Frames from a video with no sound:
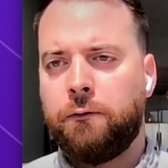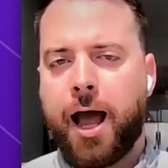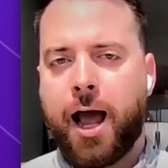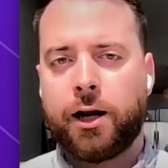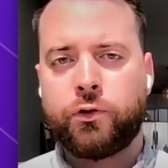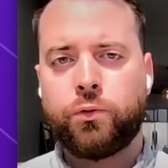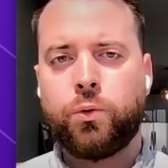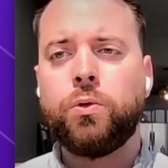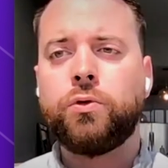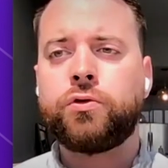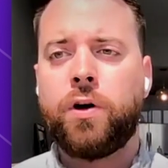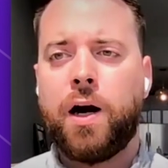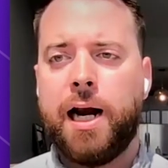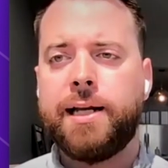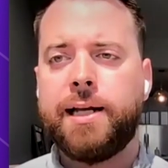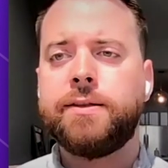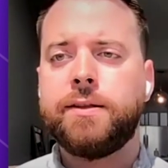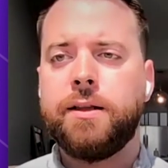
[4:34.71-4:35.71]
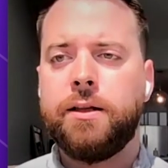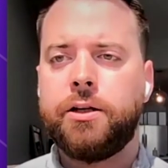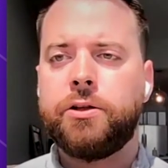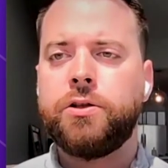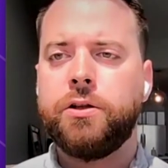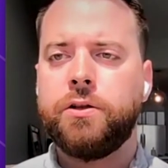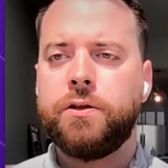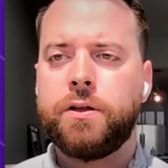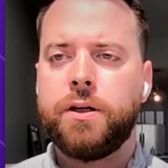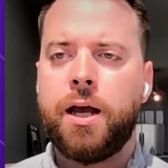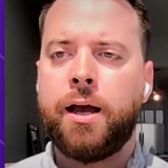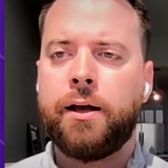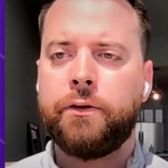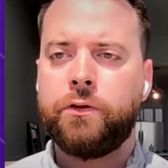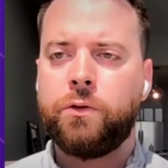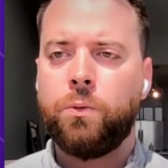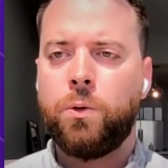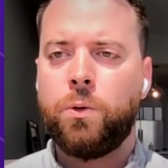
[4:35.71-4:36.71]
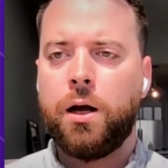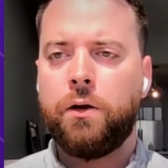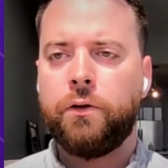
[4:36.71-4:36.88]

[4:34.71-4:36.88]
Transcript: actual translations as well.